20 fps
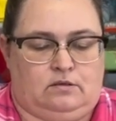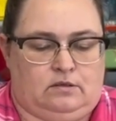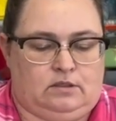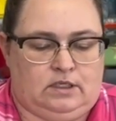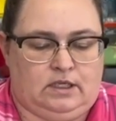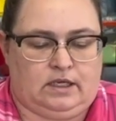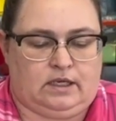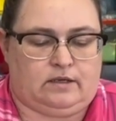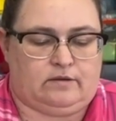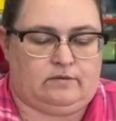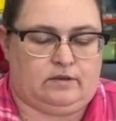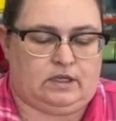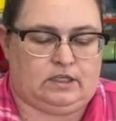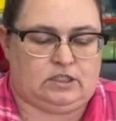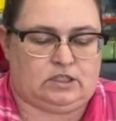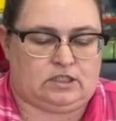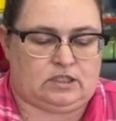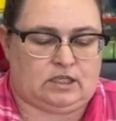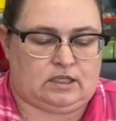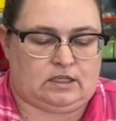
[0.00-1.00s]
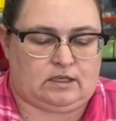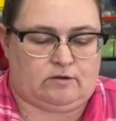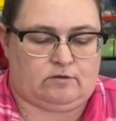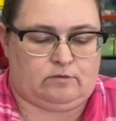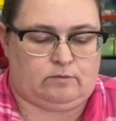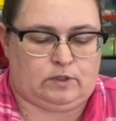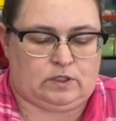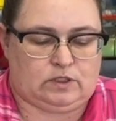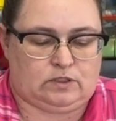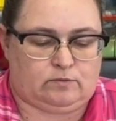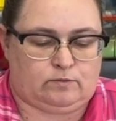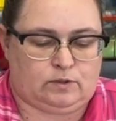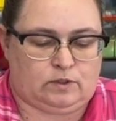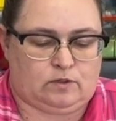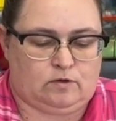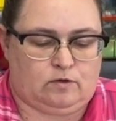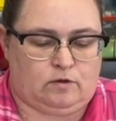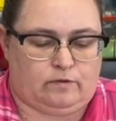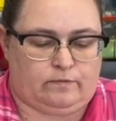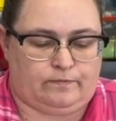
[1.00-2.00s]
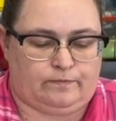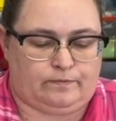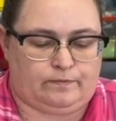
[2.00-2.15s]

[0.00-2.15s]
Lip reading: yeah, I just thought that would be super cool.